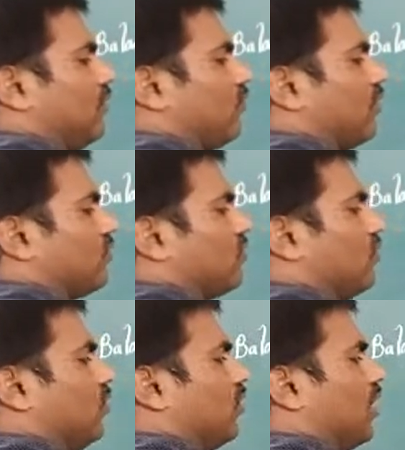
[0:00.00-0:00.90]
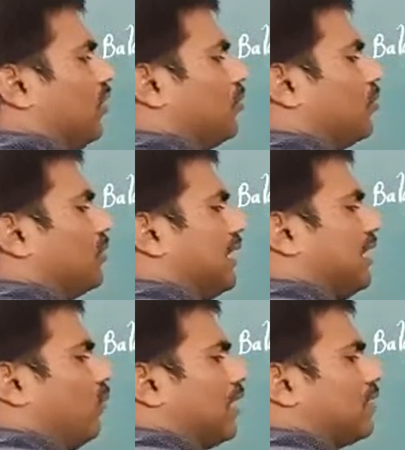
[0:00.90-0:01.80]
First, you have to
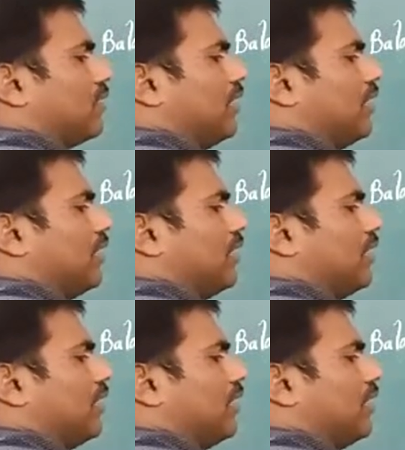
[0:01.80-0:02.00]
take what?